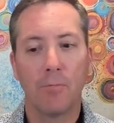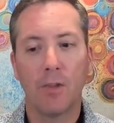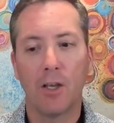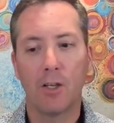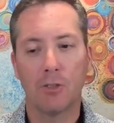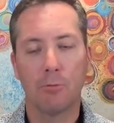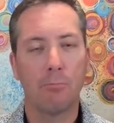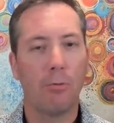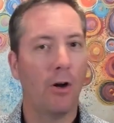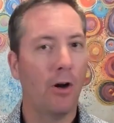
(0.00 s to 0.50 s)

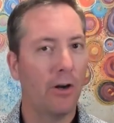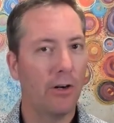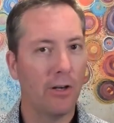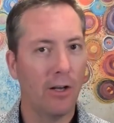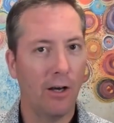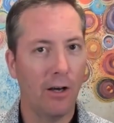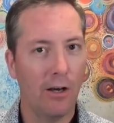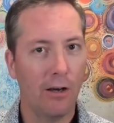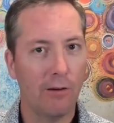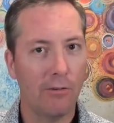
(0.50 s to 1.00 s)
as part
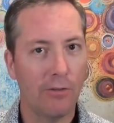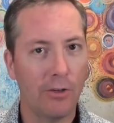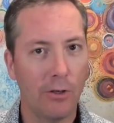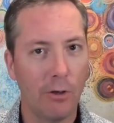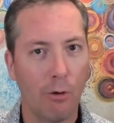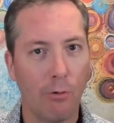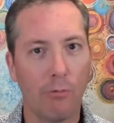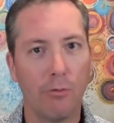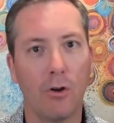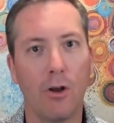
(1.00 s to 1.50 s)
of an
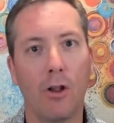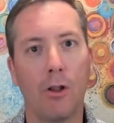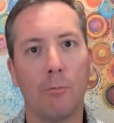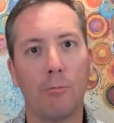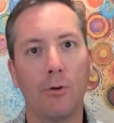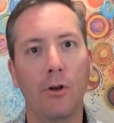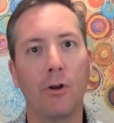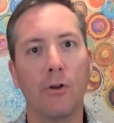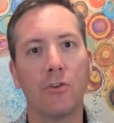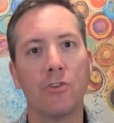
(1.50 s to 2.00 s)
overall
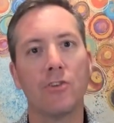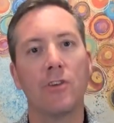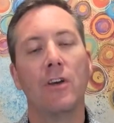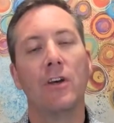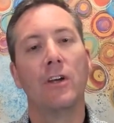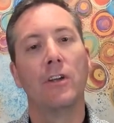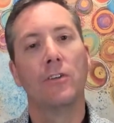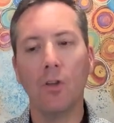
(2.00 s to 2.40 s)
approach.